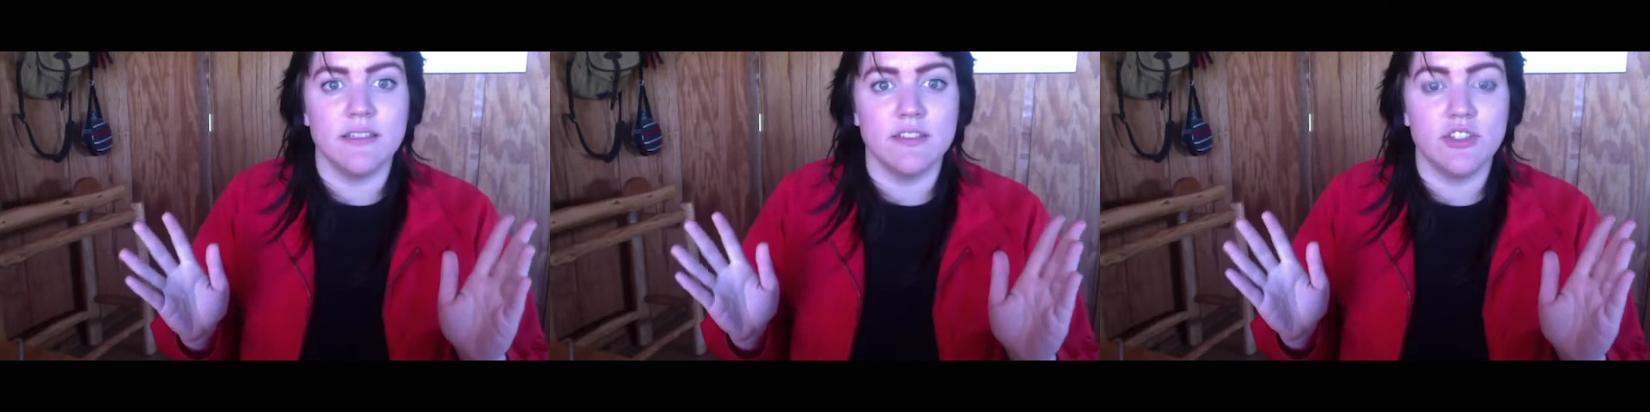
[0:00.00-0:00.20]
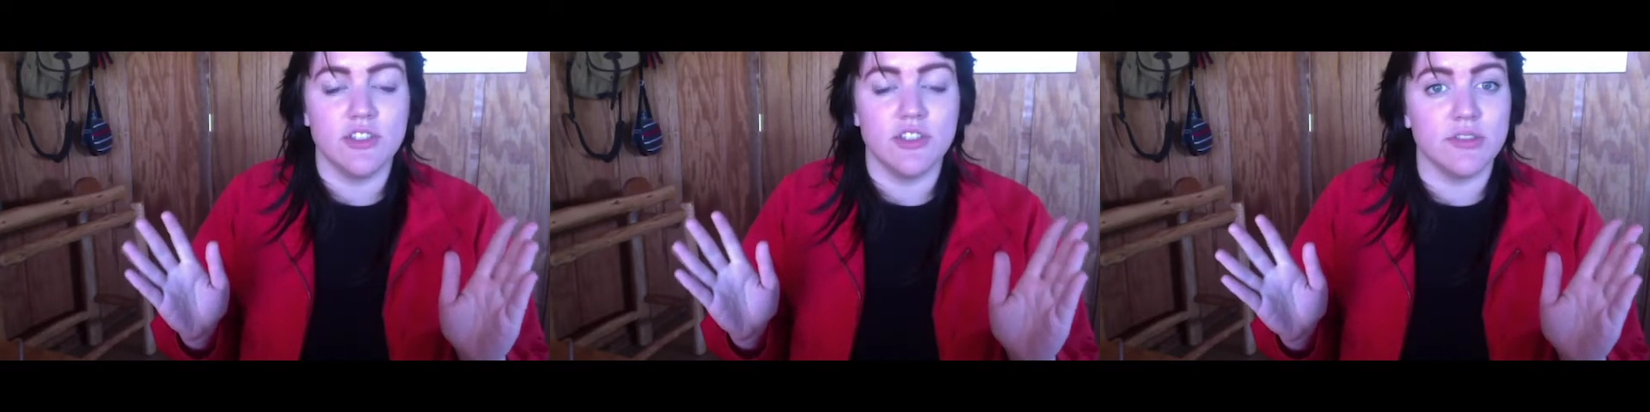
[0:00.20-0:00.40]

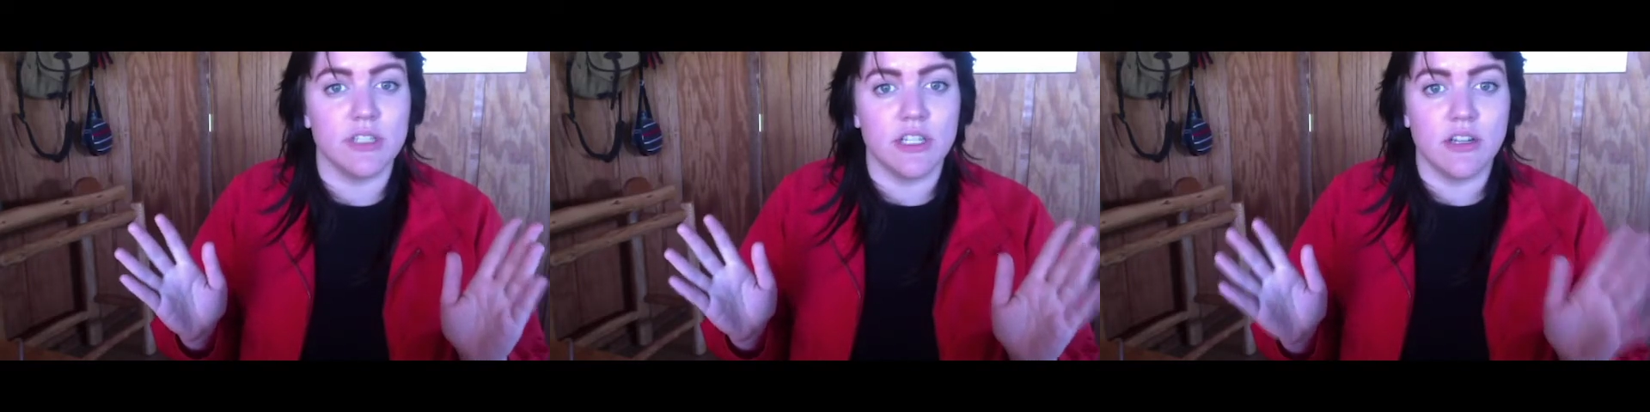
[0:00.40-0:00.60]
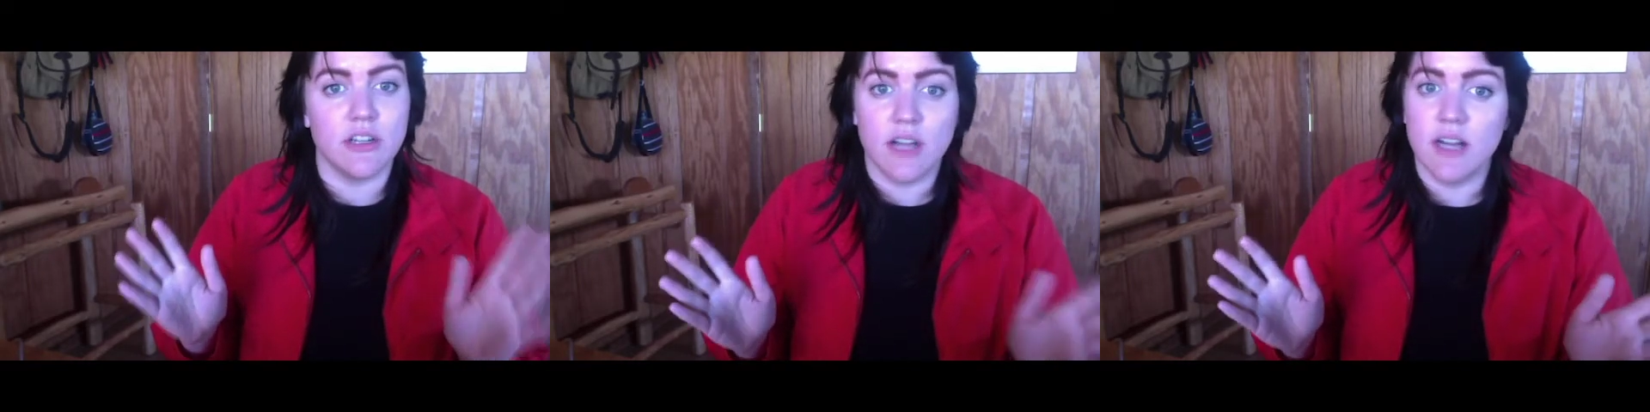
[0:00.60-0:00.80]
children
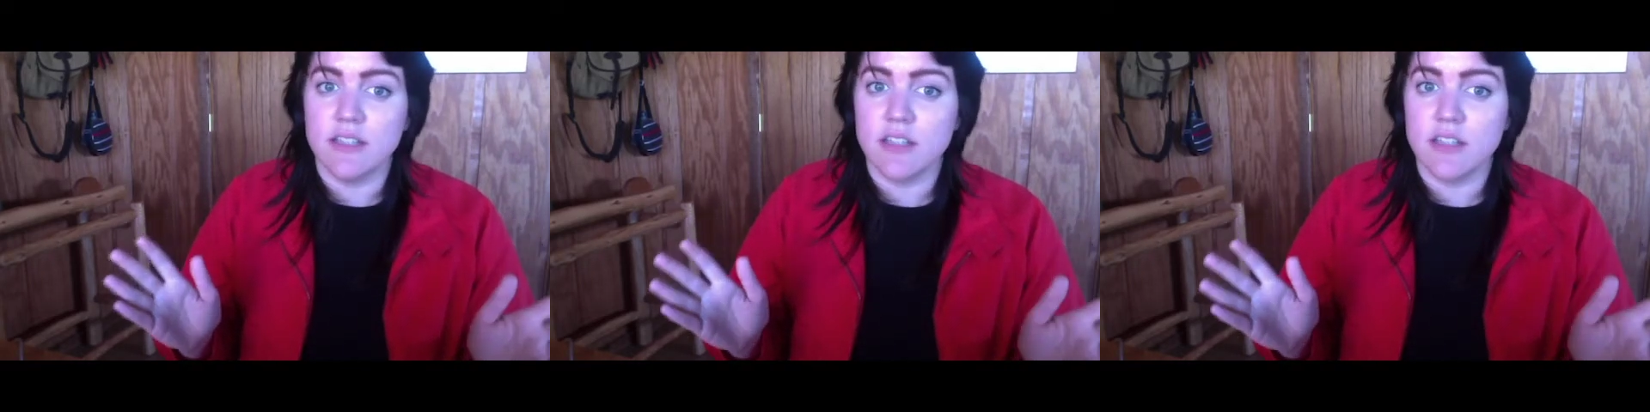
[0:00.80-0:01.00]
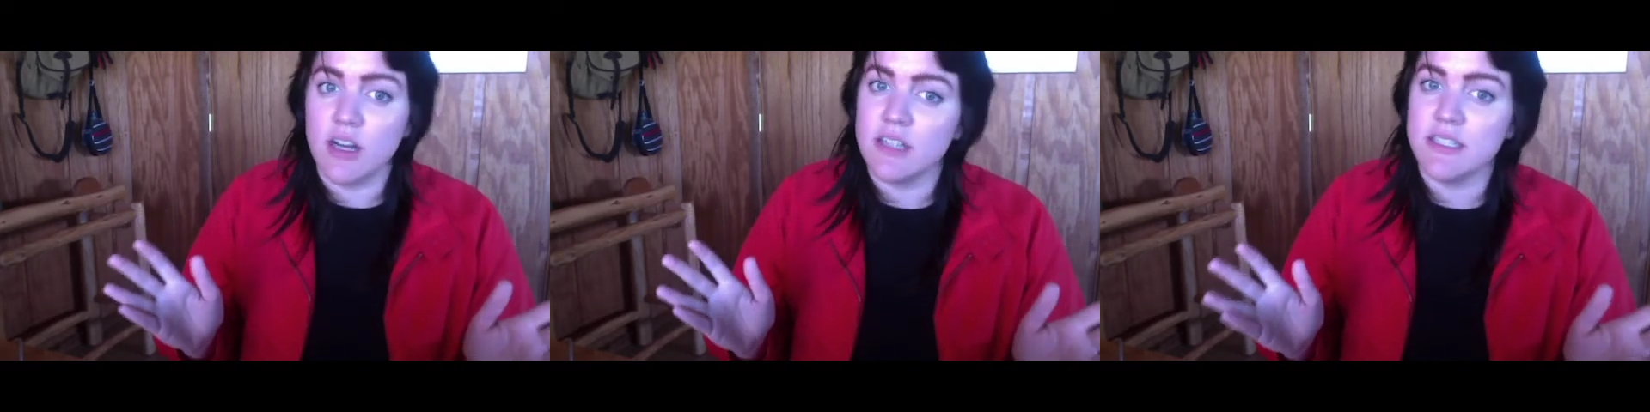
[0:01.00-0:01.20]
are not
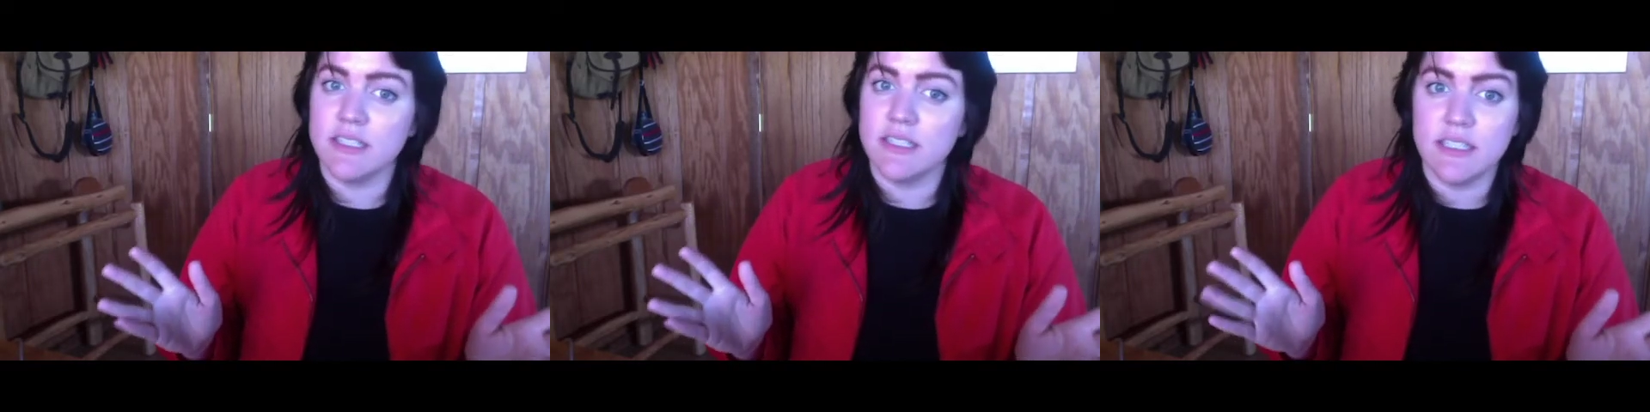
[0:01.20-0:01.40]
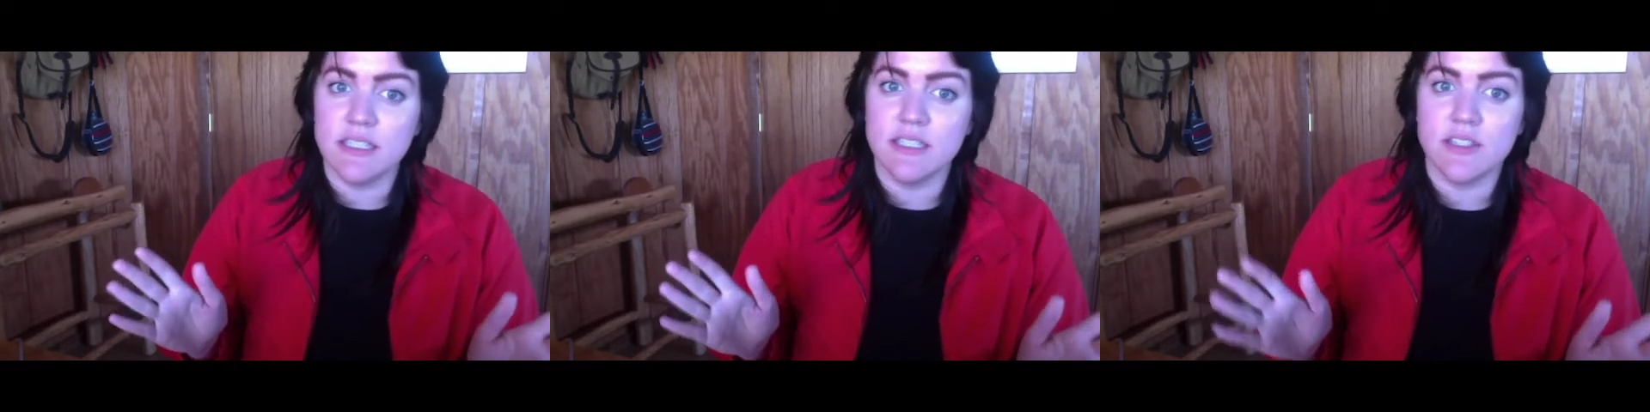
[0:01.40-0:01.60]
taught
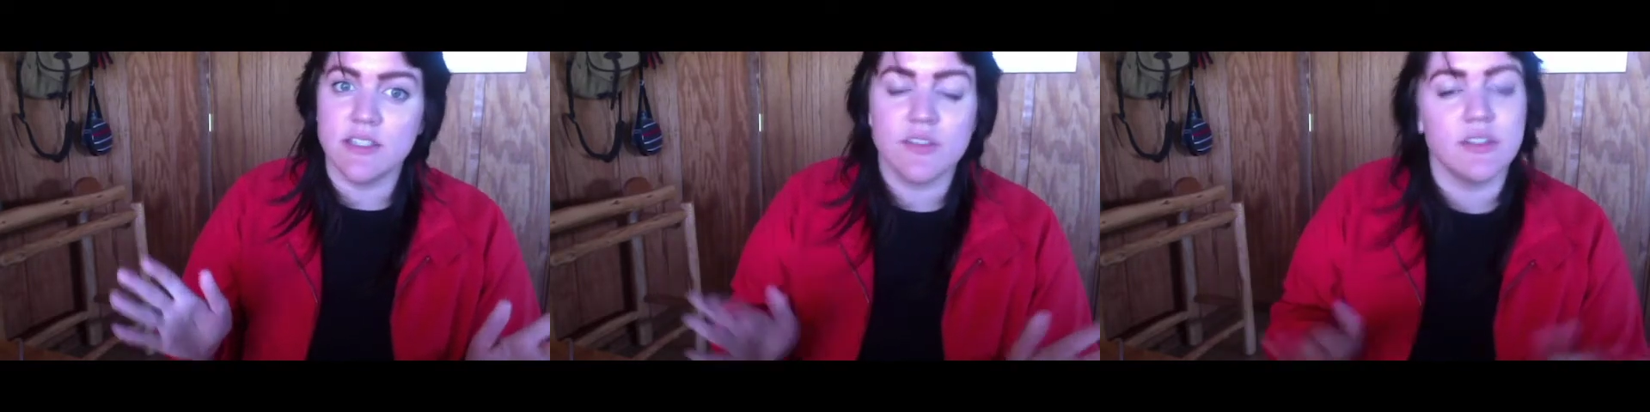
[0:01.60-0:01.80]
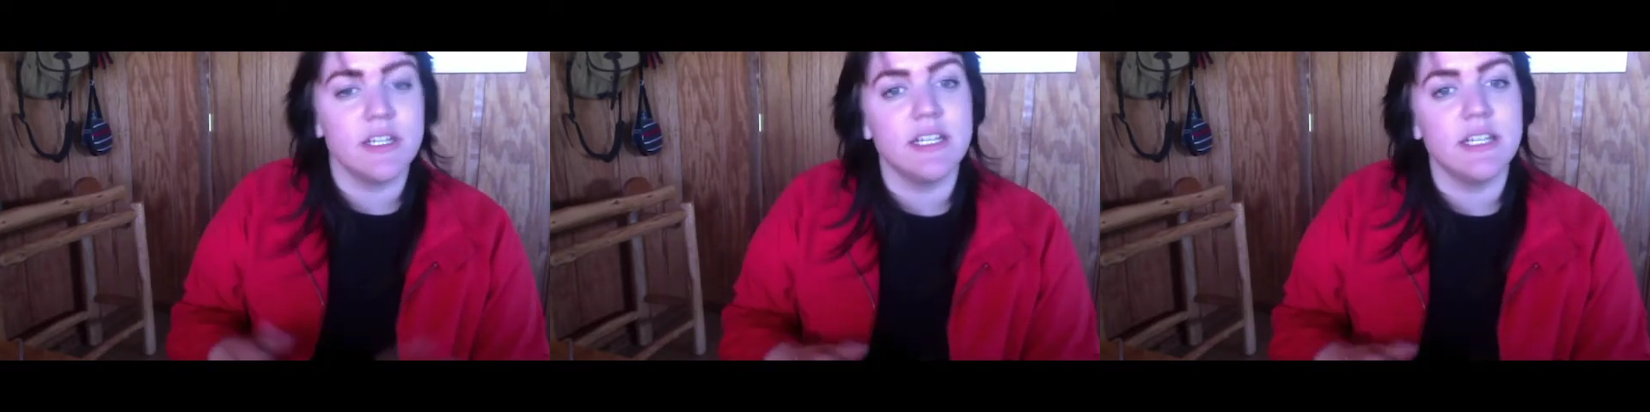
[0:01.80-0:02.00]
Indian
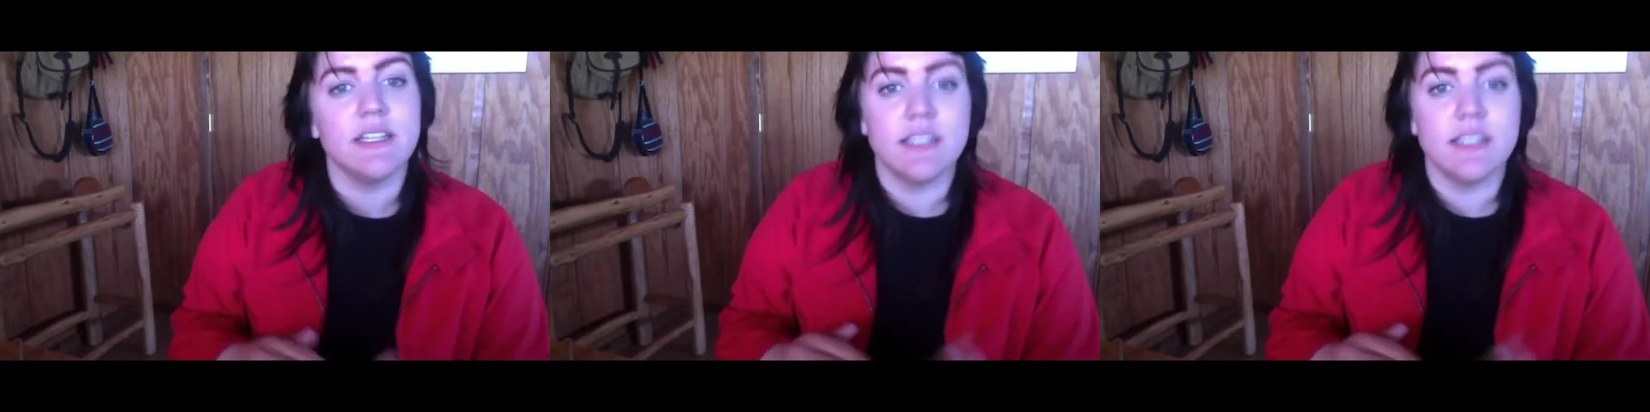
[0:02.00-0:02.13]
history